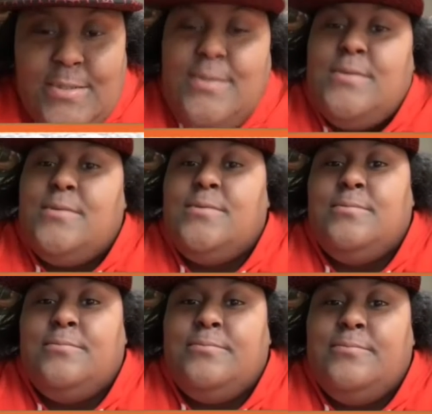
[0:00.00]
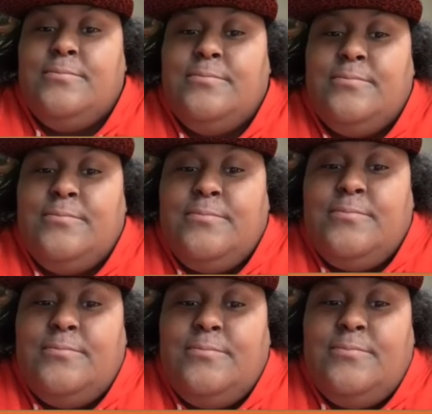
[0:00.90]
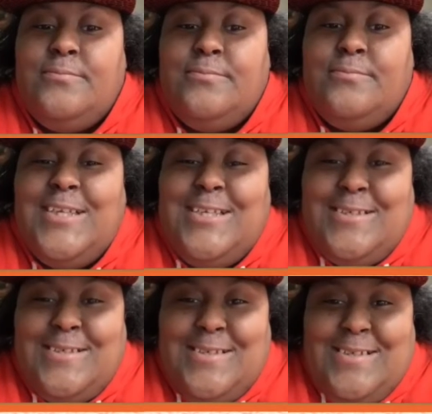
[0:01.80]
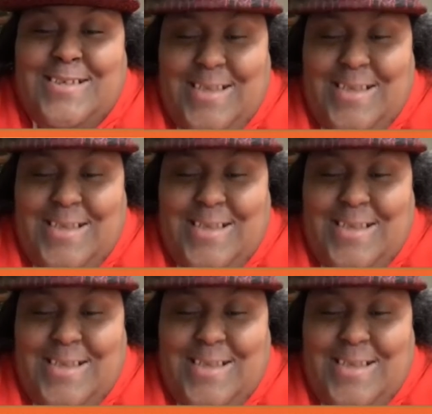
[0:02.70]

The person shown says nothing.